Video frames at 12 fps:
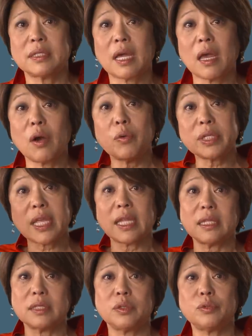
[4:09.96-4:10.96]
I always
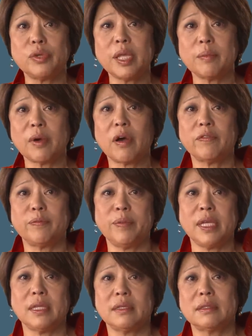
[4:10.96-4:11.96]
had this dream of
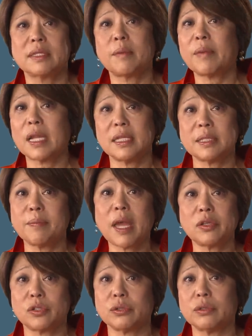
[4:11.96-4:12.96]
being somebody
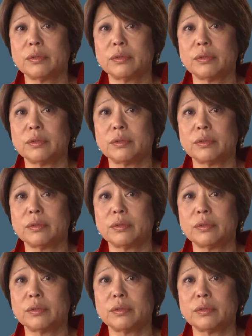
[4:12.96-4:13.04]
special.